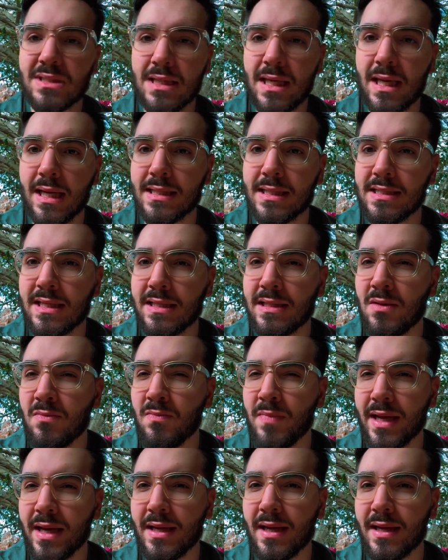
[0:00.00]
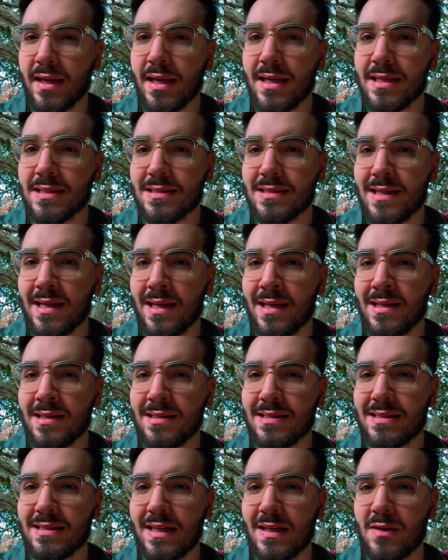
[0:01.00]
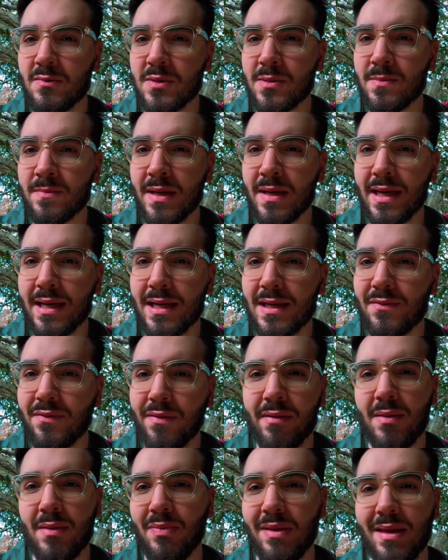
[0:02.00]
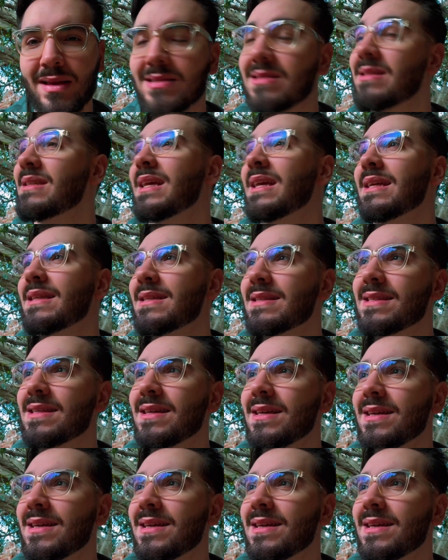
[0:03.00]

gotta send it back, I guess, and stick with my crappy internet.